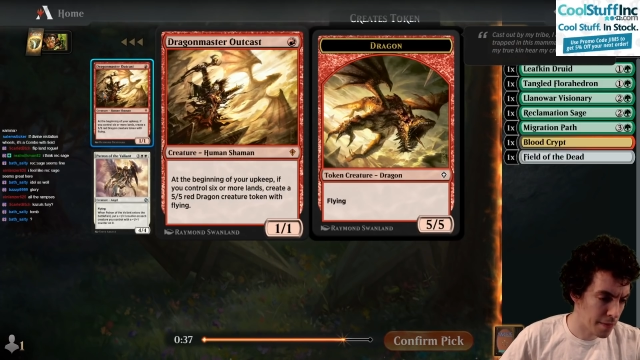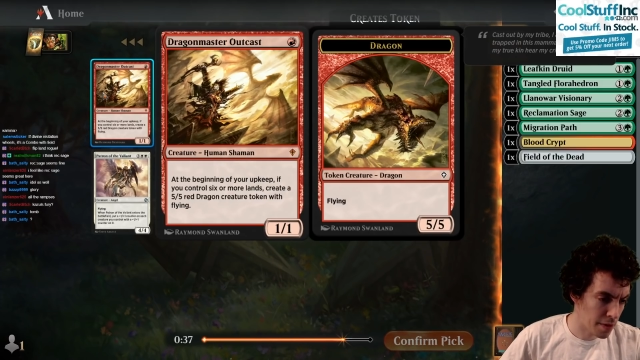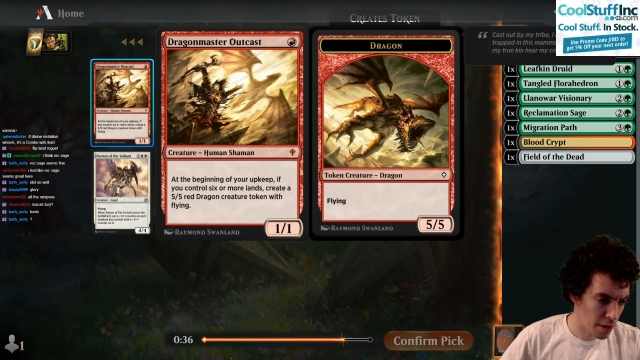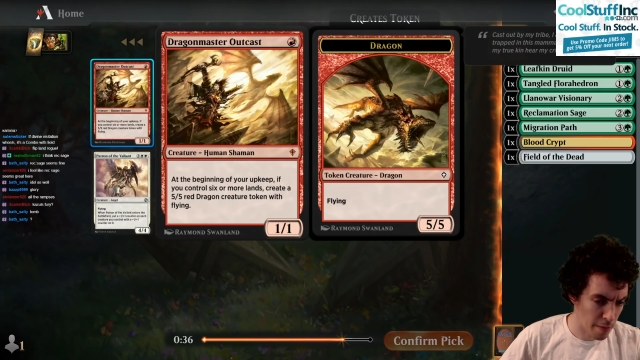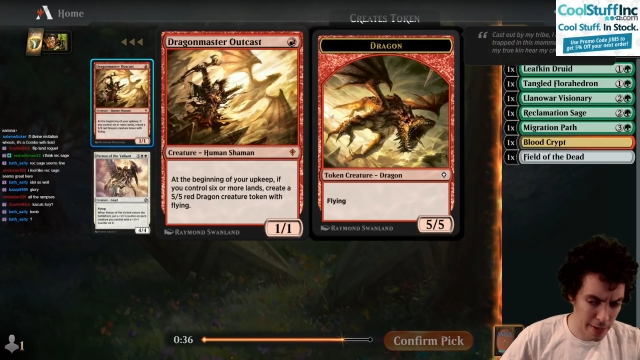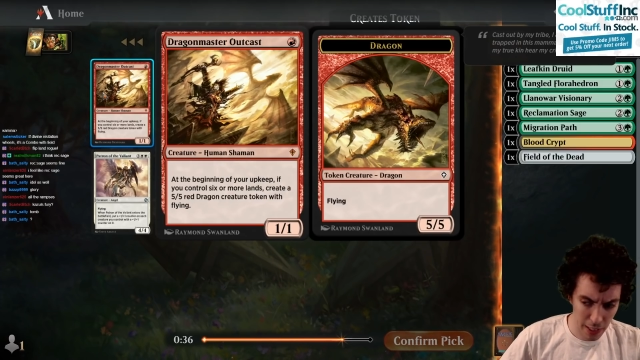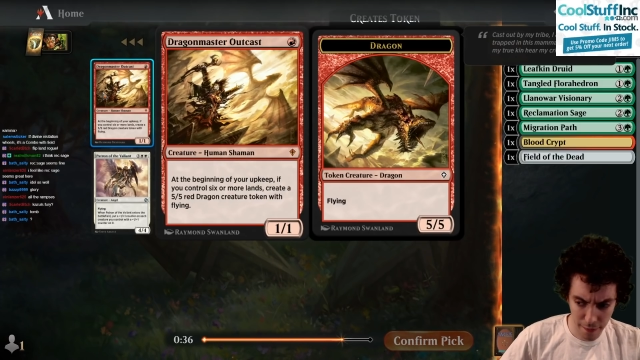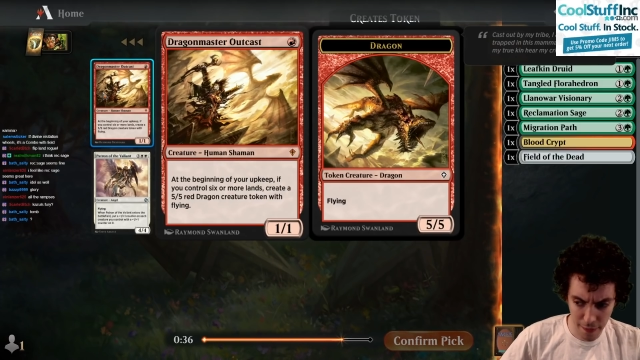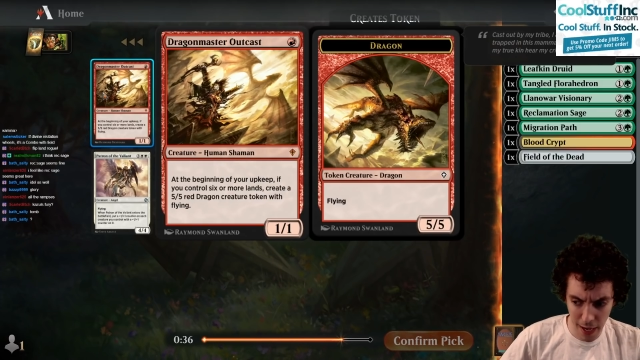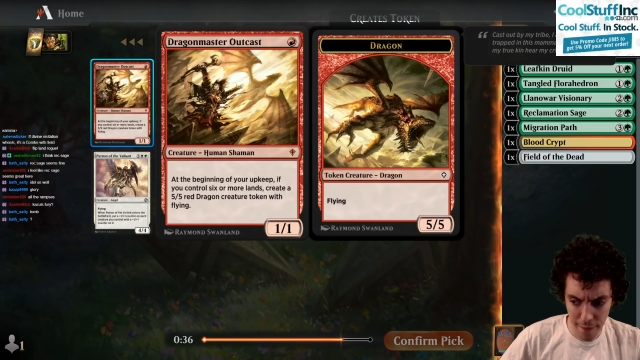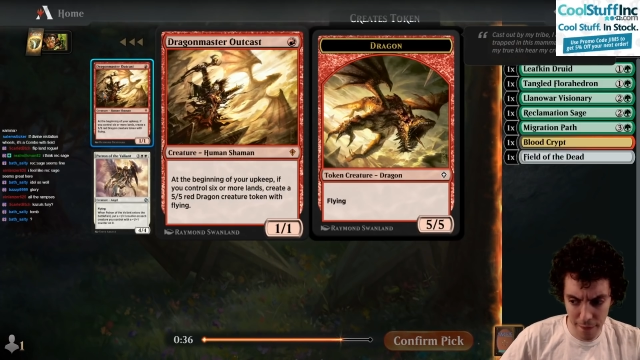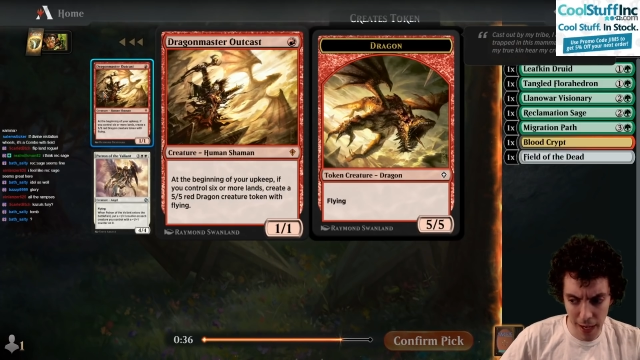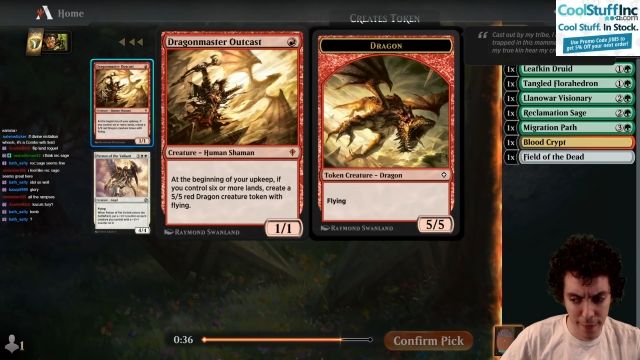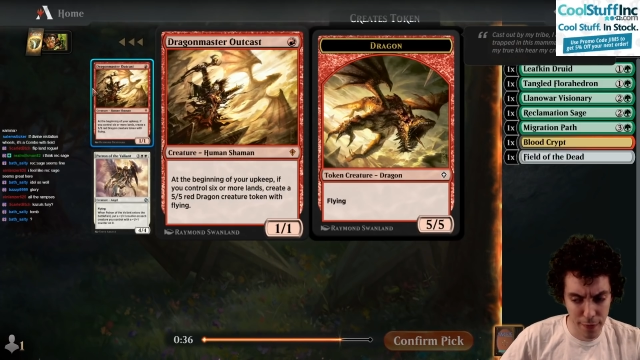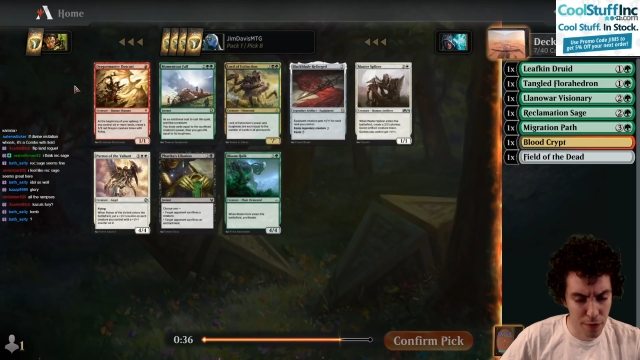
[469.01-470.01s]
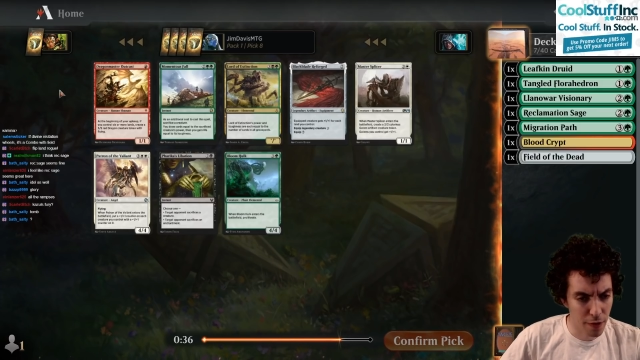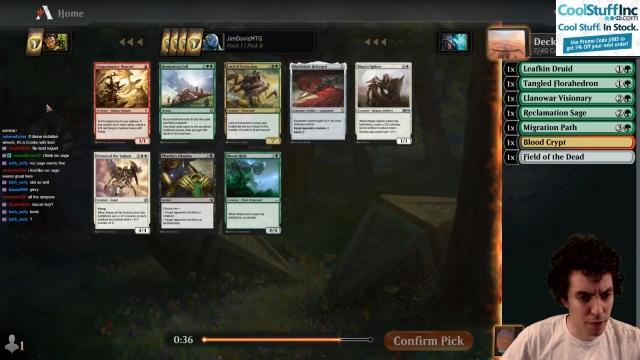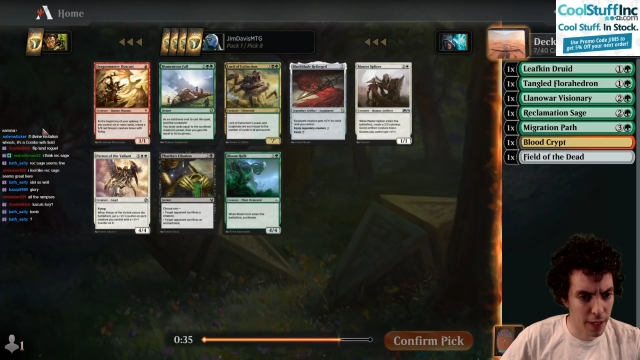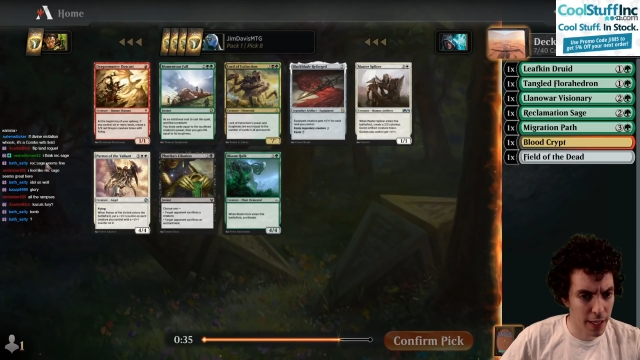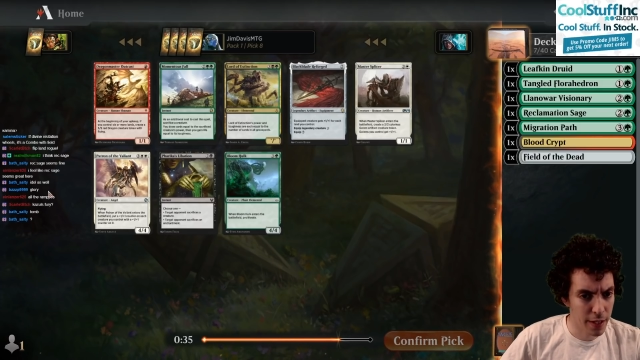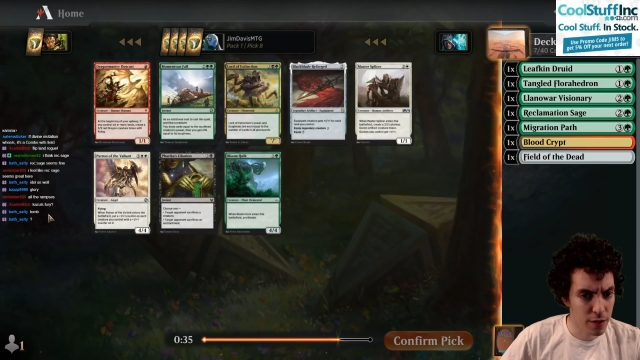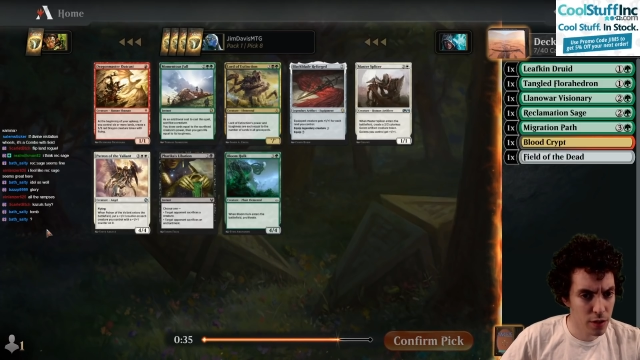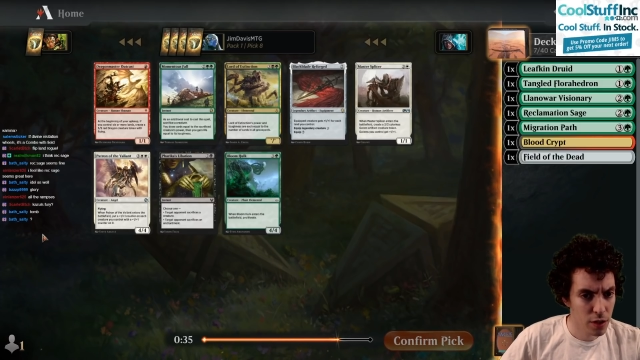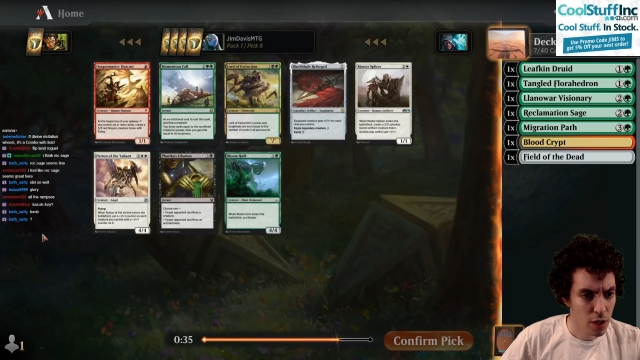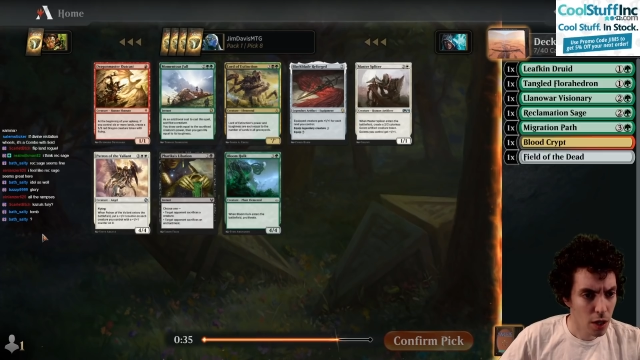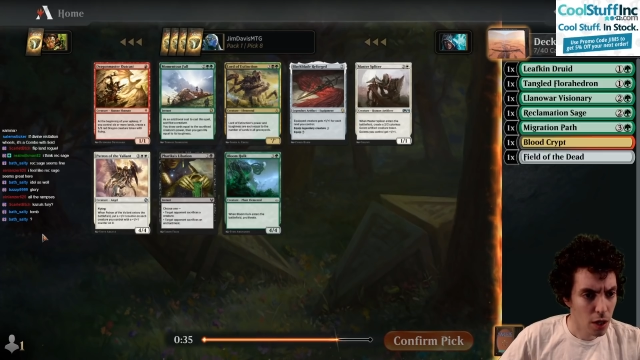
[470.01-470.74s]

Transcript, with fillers: you make a 5 5 you have lands.